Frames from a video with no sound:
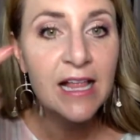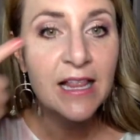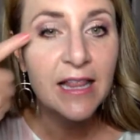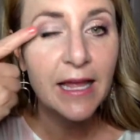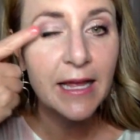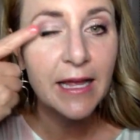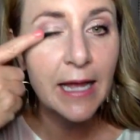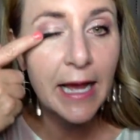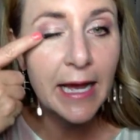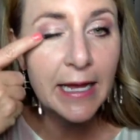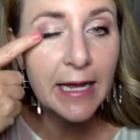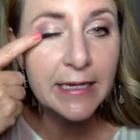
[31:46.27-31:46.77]

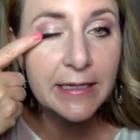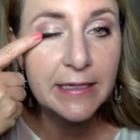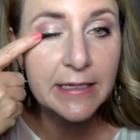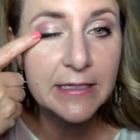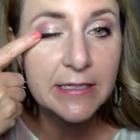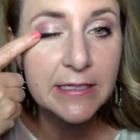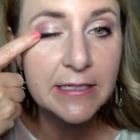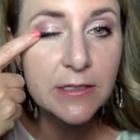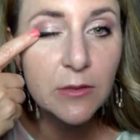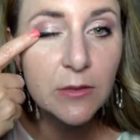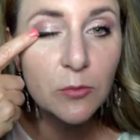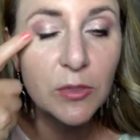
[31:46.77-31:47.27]
like I did
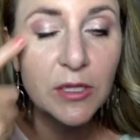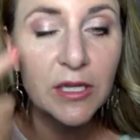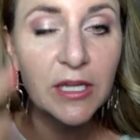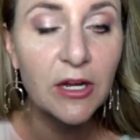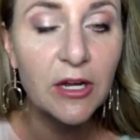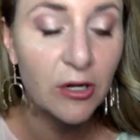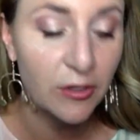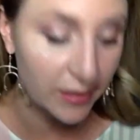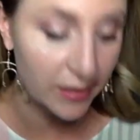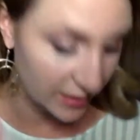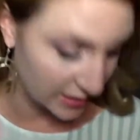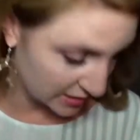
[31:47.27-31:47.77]
this really
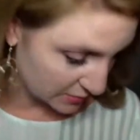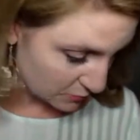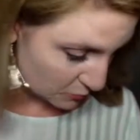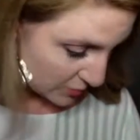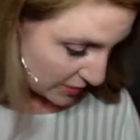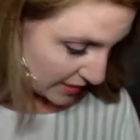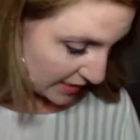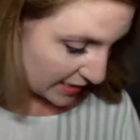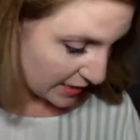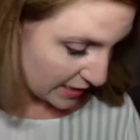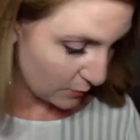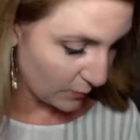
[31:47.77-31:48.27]
early this
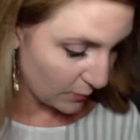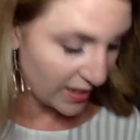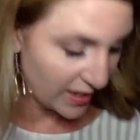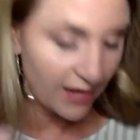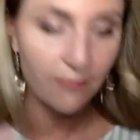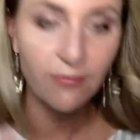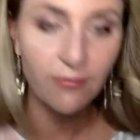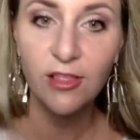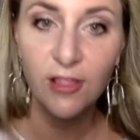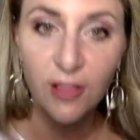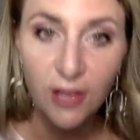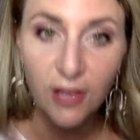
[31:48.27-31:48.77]
morning, and we
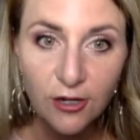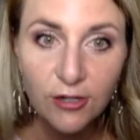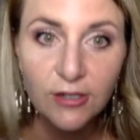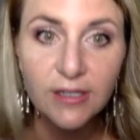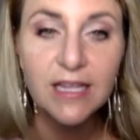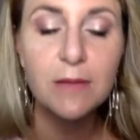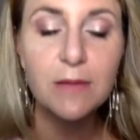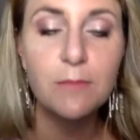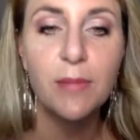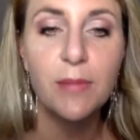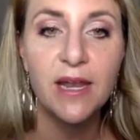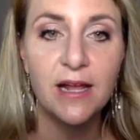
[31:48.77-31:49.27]
have
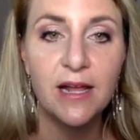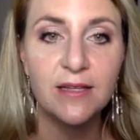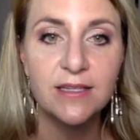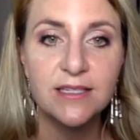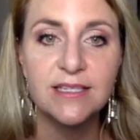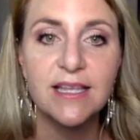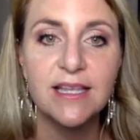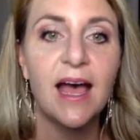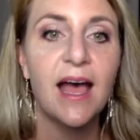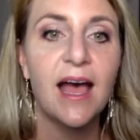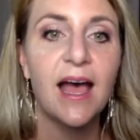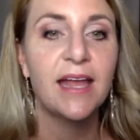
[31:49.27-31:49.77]
literally been
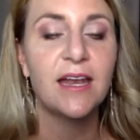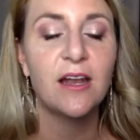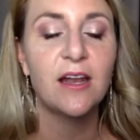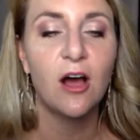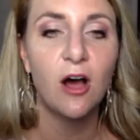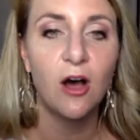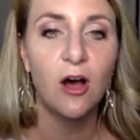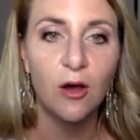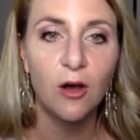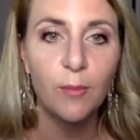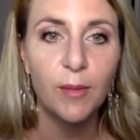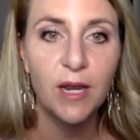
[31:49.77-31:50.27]
outside
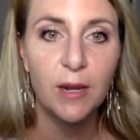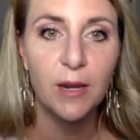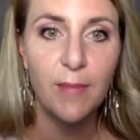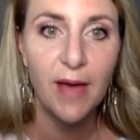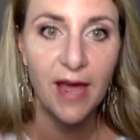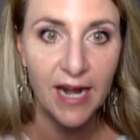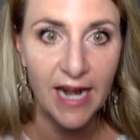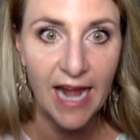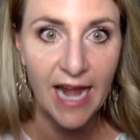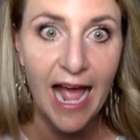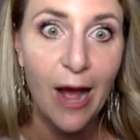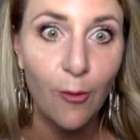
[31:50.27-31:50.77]
all but about
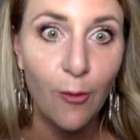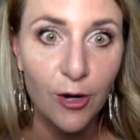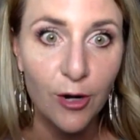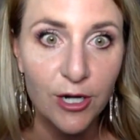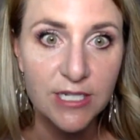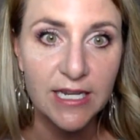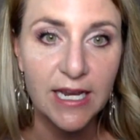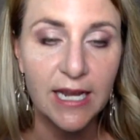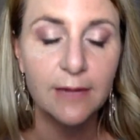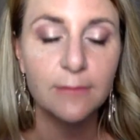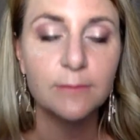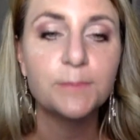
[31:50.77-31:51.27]
an hour
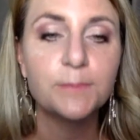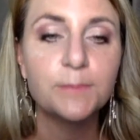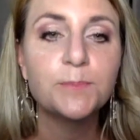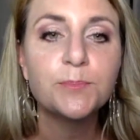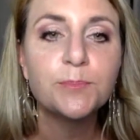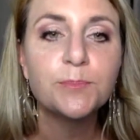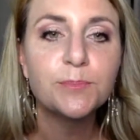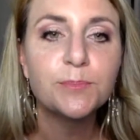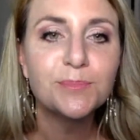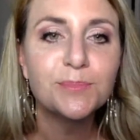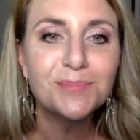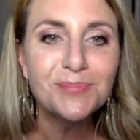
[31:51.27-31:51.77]
today.
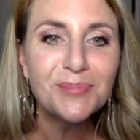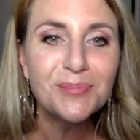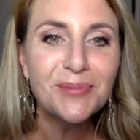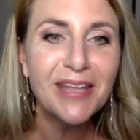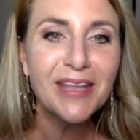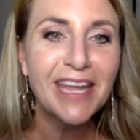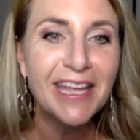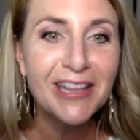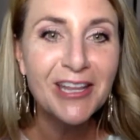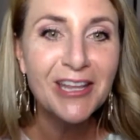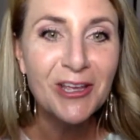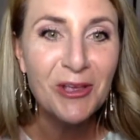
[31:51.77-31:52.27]

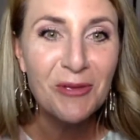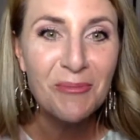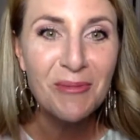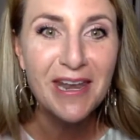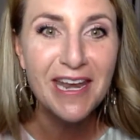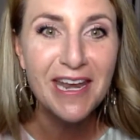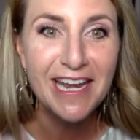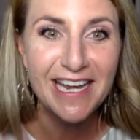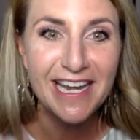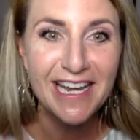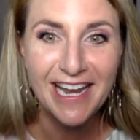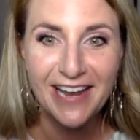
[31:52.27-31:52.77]
And the
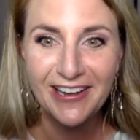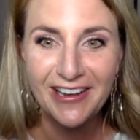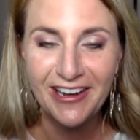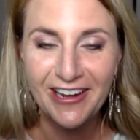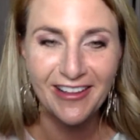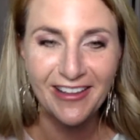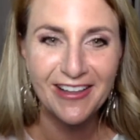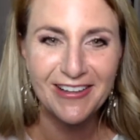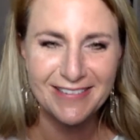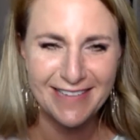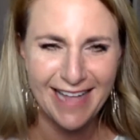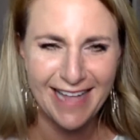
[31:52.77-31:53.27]
humidity down here, I
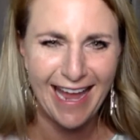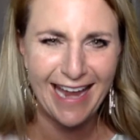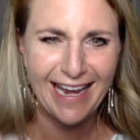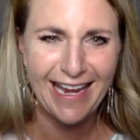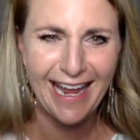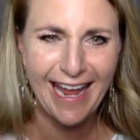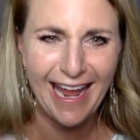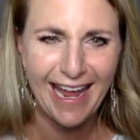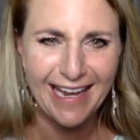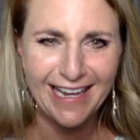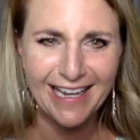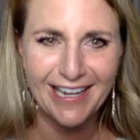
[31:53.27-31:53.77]
think it's
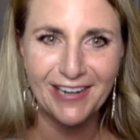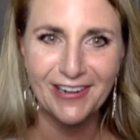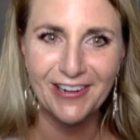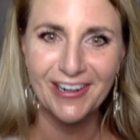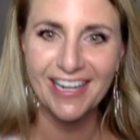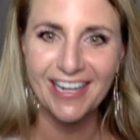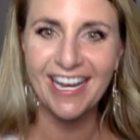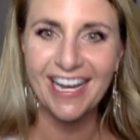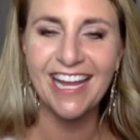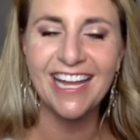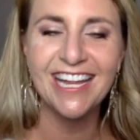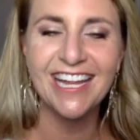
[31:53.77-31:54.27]
88 here
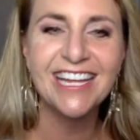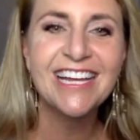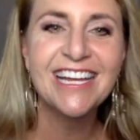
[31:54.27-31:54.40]
today.